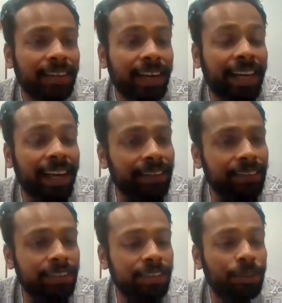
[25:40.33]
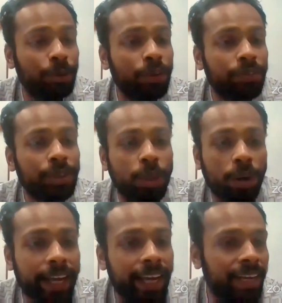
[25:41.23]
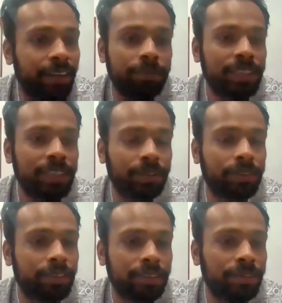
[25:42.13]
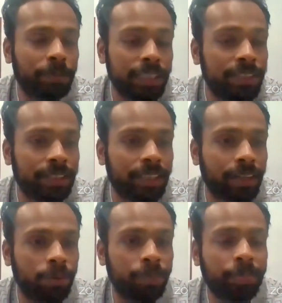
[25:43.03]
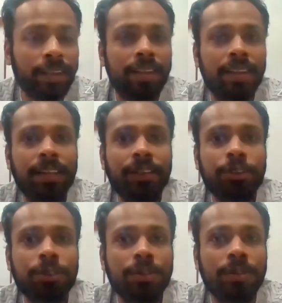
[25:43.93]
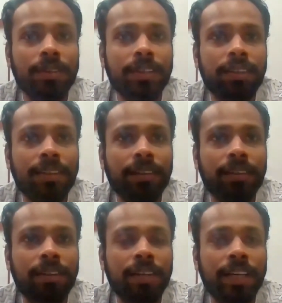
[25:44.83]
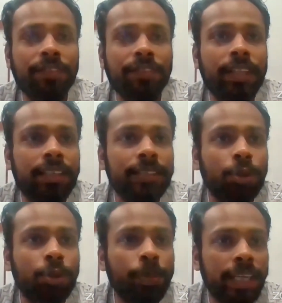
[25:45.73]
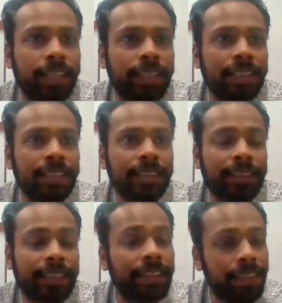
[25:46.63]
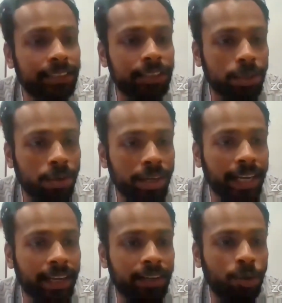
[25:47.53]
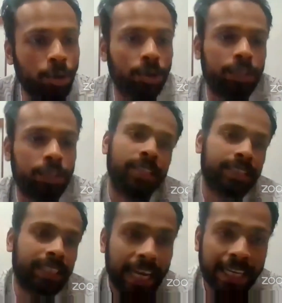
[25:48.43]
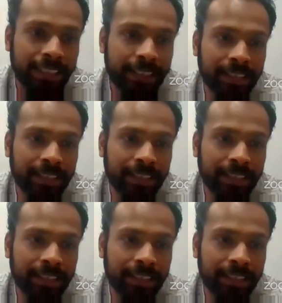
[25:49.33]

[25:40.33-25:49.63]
Again, the role of toy comes into the picture now. So if there is no parent, then there is a toy or there is a nanny.